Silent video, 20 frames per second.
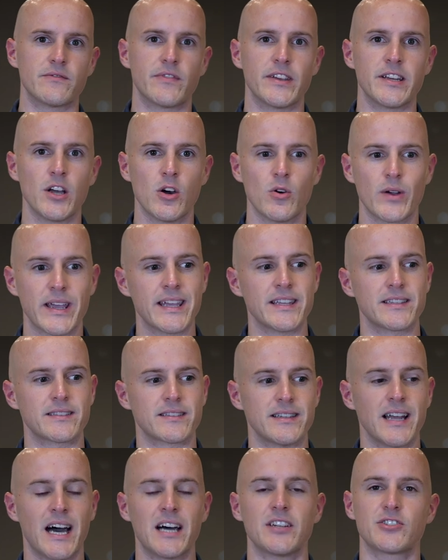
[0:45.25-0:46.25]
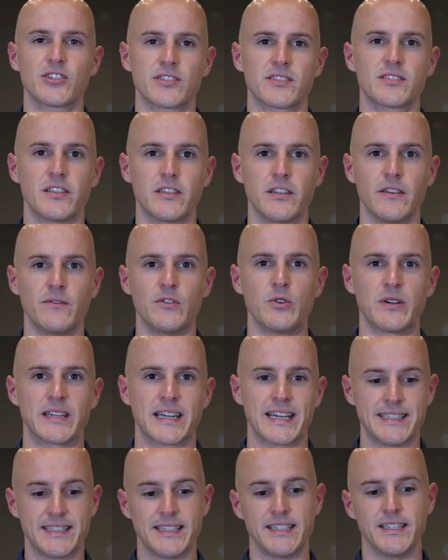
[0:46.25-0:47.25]
video is not just to give you an
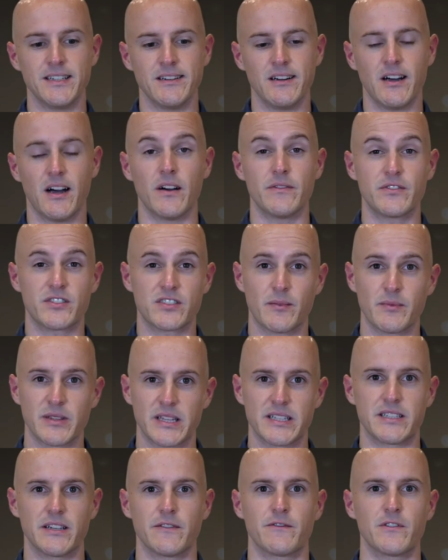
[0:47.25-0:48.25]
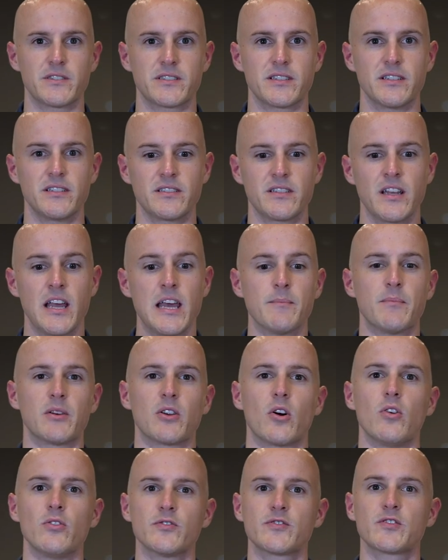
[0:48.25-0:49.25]
idea of some of the differences, but
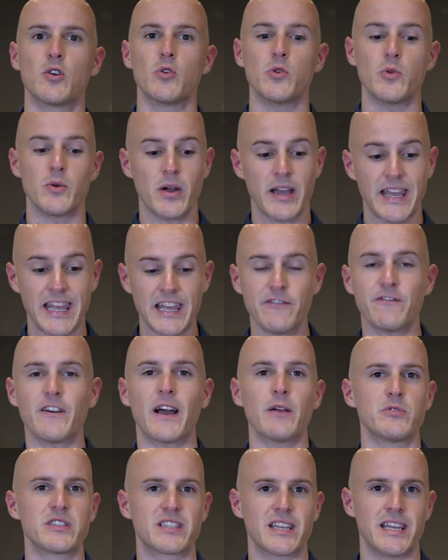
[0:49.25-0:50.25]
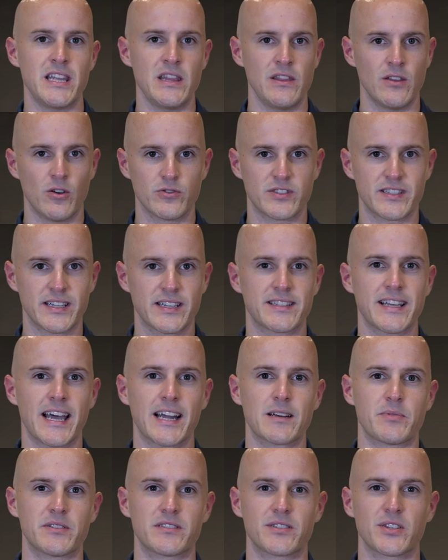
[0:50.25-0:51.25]
also if I was in those
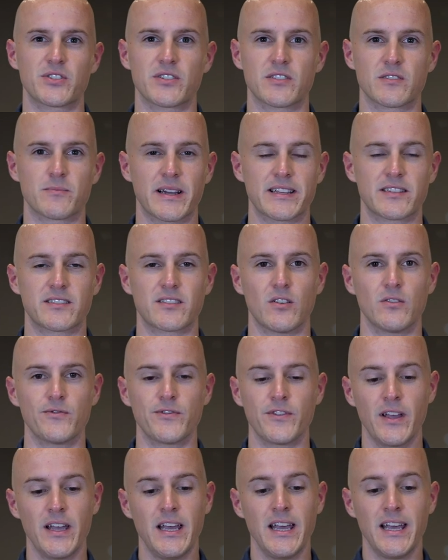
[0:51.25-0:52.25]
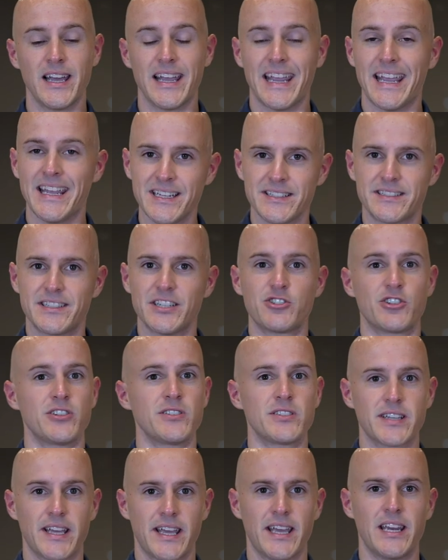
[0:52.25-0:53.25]
exact positions myself, in addition
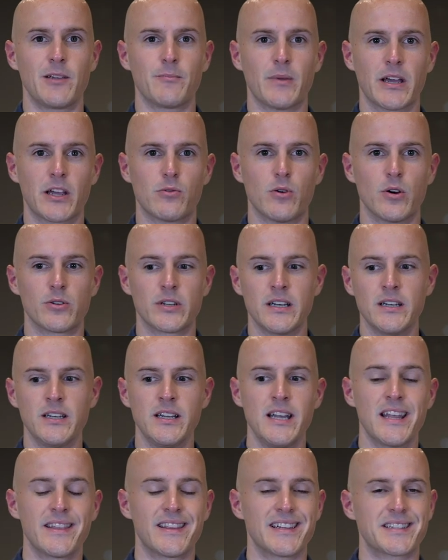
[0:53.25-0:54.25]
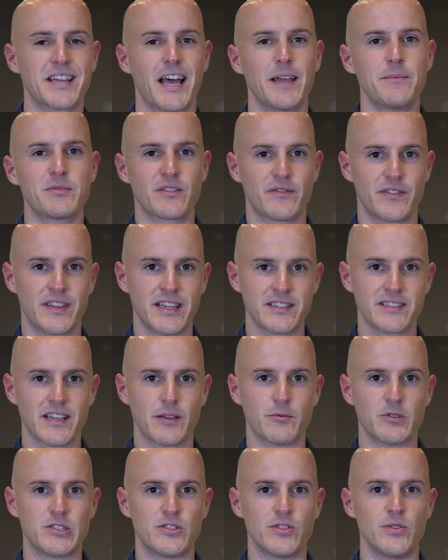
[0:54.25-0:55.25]
to hitting my quota, the types of things I
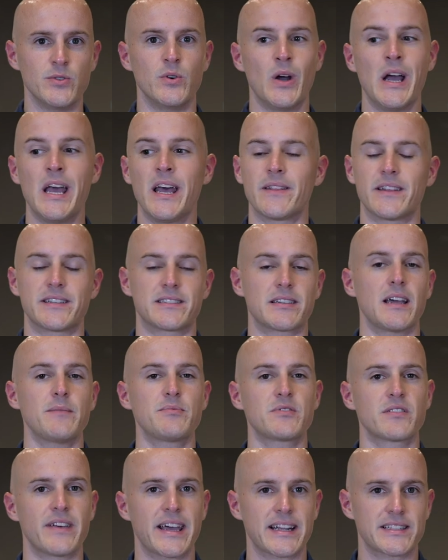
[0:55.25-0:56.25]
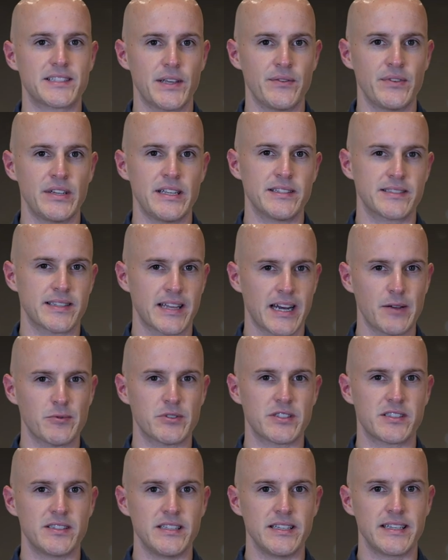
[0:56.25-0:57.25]
would do, the types of activities that I
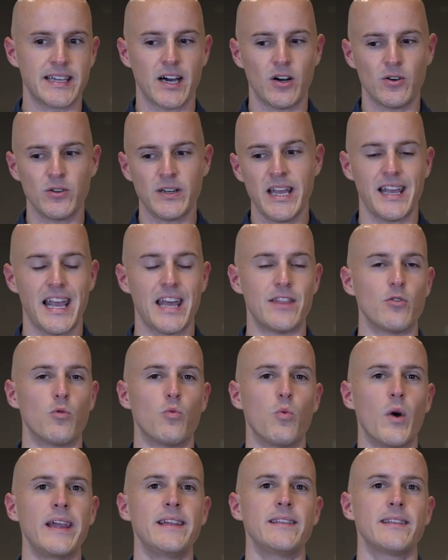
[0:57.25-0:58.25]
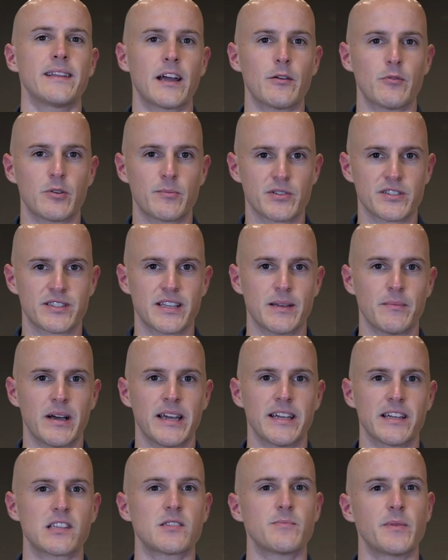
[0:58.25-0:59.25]
would seek out, and the way that I would present my
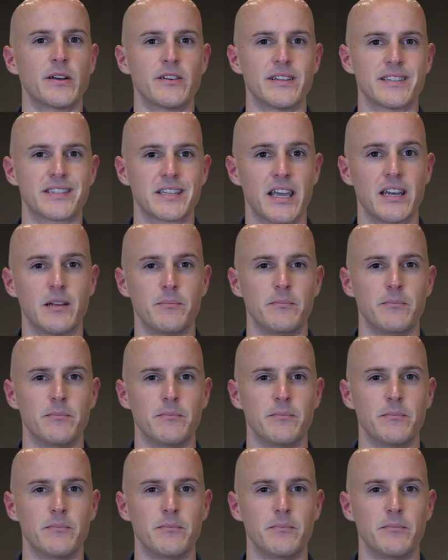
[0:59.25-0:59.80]
experience in a